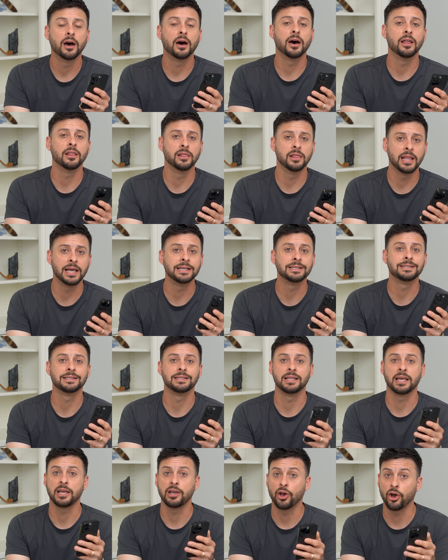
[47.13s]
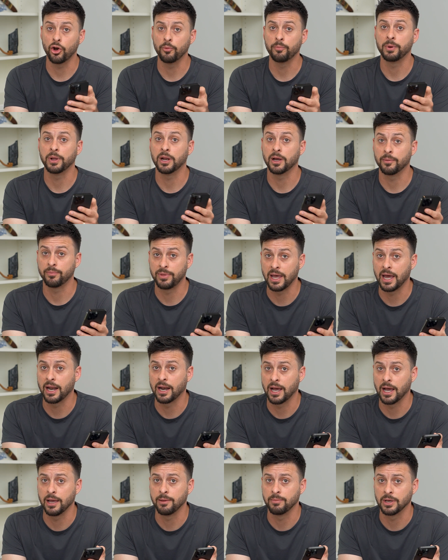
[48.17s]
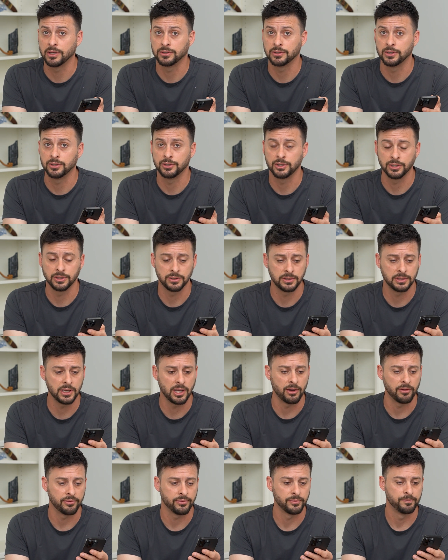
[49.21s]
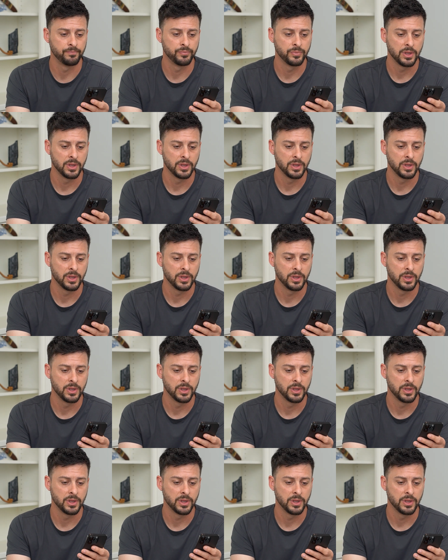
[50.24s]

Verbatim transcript: unless they open up that iMessage itself.